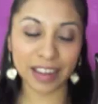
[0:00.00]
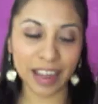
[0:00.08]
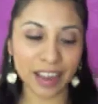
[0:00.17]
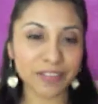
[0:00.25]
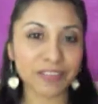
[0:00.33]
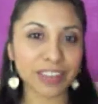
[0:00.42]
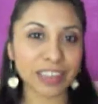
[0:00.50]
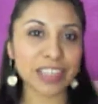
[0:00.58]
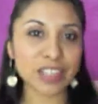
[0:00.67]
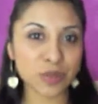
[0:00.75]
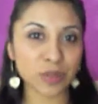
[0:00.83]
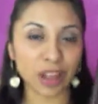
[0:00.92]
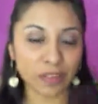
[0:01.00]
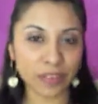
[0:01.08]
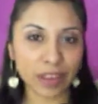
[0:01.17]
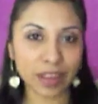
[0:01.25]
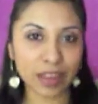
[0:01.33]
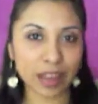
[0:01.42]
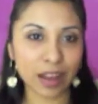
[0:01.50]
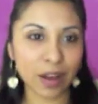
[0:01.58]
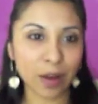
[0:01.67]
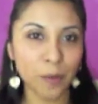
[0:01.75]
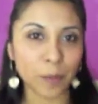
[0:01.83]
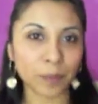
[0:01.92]
I really do love it.
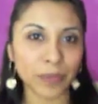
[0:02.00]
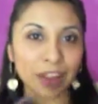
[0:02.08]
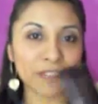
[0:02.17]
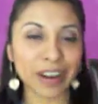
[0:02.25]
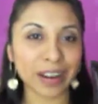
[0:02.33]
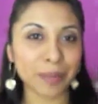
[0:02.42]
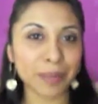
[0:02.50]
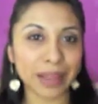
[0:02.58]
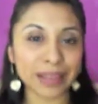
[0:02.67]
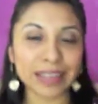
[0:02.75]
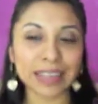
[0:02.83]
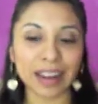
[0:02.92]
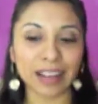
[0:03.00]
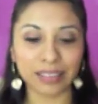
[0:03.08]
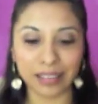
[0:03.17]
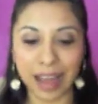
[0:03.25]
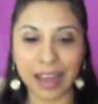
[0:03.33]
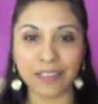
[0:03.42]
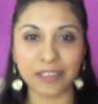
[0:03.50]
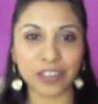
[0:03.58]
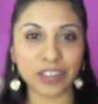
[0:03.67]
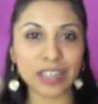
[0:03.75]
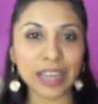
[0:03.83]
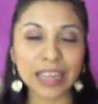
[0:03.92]
I recommend it a lot if
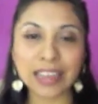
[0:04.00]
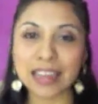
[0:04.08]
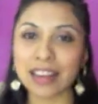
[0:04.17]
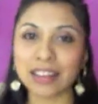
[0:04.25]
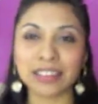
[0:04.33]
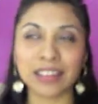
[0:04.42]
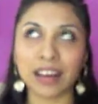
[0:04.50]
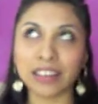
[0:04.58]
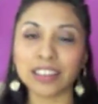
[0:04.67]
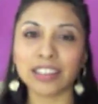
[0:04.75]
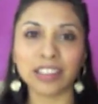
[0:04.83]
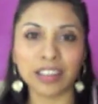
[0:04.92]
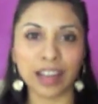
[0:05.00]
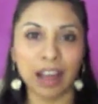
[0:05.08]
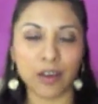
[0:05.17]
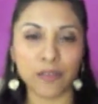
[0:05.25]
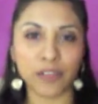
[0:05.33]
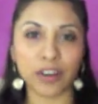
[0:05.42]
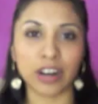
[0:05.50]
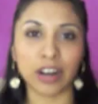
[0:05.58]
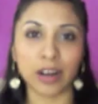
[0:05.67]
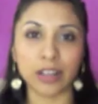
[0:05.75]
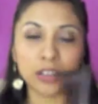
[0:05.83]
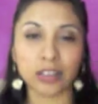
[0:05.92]
you're like on the lookout for
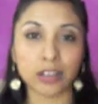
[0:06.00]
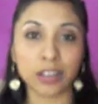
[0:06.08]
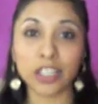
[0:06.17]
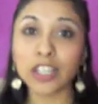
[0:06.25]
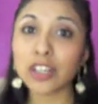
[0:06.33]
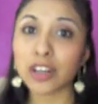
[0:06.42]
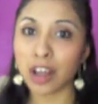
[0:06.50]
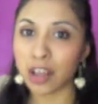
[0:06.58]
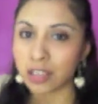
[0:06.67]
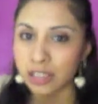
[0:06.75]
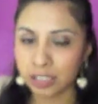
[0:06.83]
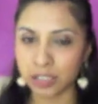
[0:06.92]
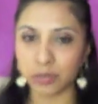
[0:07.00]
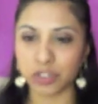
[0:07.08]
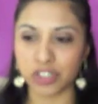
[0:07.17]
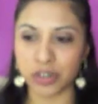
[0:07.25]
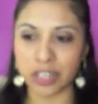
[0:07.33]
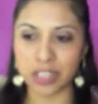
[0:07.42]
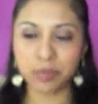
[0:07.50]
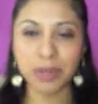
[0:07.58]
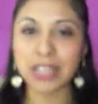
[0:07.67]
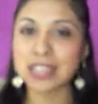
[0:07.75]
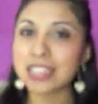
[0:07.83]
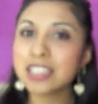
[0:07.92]
a good tinted moisturizer,
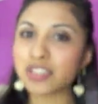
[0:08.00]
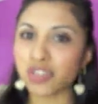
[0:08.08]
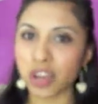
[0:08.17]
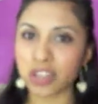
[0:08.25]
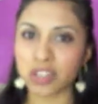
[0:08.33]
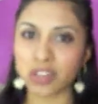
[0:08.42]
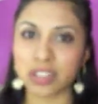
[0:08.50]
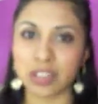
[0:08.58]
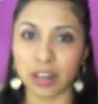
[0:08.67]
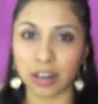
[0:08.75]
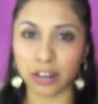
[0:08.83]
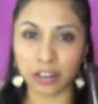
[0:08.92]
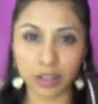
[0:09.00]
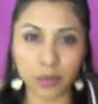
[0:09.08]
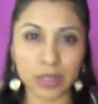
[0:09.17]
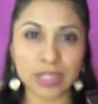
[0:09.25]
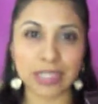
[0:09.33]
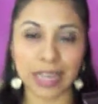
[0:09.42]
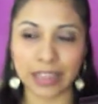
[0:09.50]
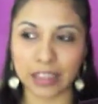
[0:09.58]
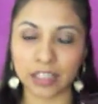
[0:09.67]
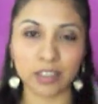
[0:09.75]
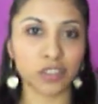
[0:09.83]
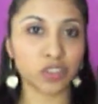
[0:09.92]
because there's drugstores that are good ones, like
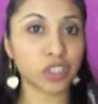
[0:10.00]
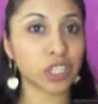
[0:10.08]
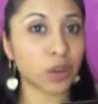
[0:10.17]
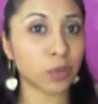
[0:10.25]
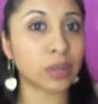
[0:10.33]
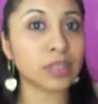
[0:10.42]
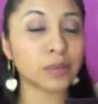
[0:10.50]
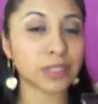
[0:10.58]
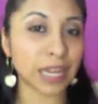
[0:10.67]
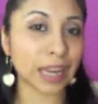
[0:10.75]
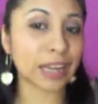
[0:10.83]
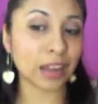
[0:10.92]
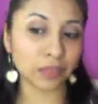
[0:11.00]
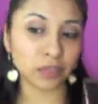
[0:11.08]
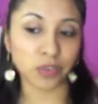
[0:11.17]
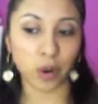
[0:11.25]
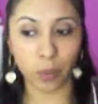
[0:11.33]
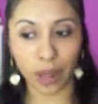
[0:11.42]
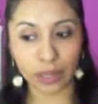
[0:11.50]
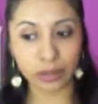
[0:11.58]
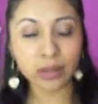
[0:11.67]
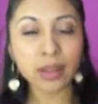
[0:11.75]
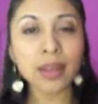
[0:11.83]
the Neutrogena one, which I loved for a while.